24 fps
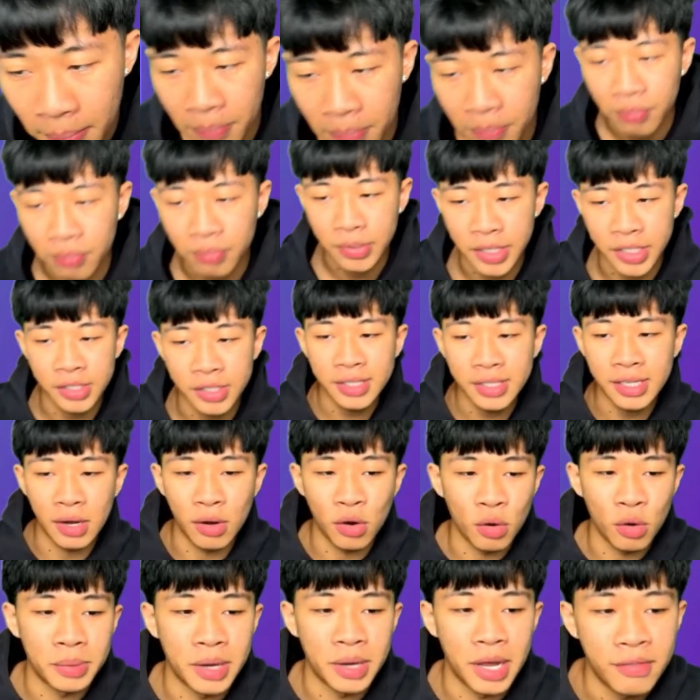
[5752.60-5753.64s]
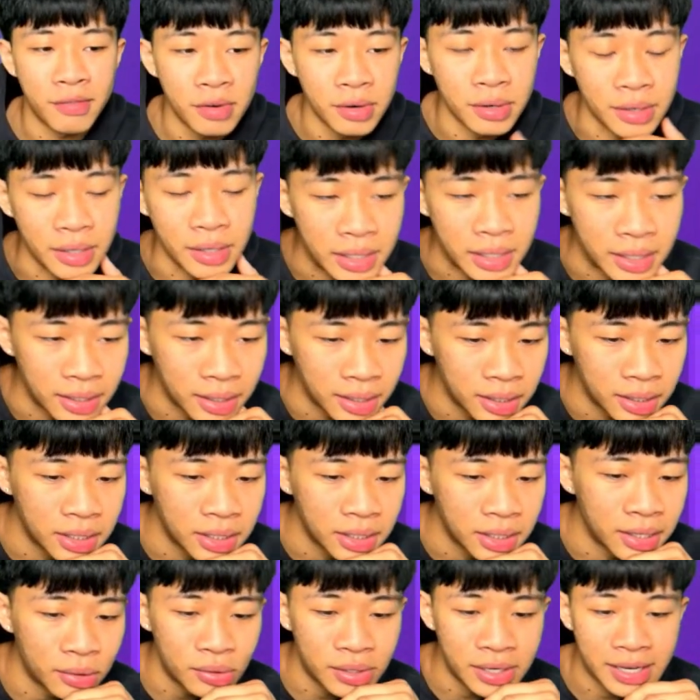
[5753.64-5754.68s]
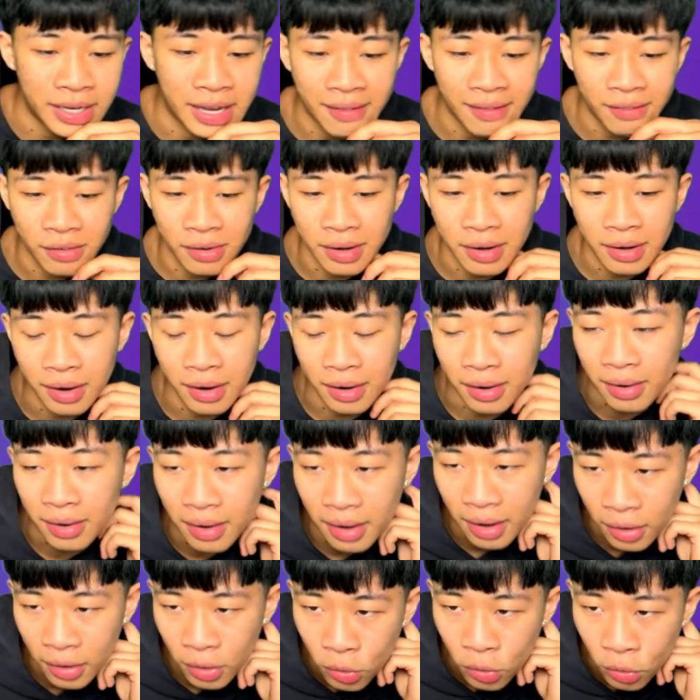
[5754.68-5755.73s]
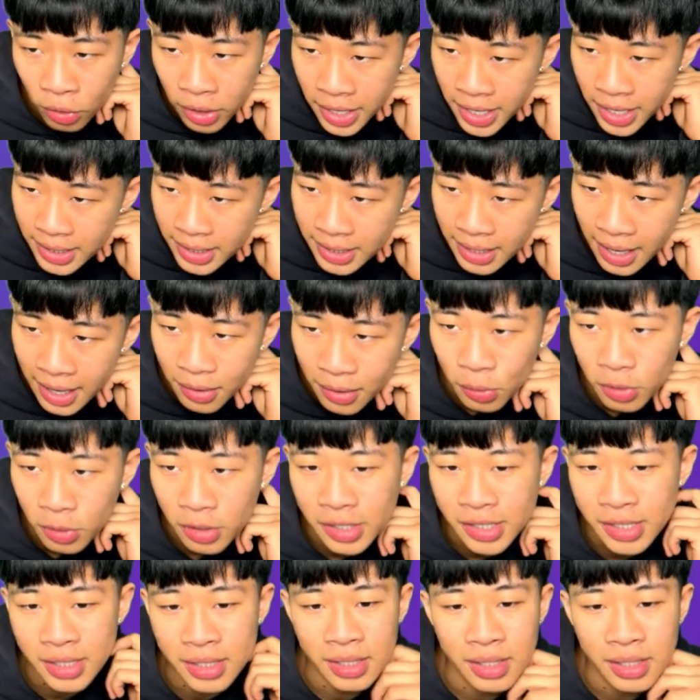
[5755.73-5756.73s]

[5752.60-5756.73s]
It's just at home to Everton. I don't think Everton are great attacking wise.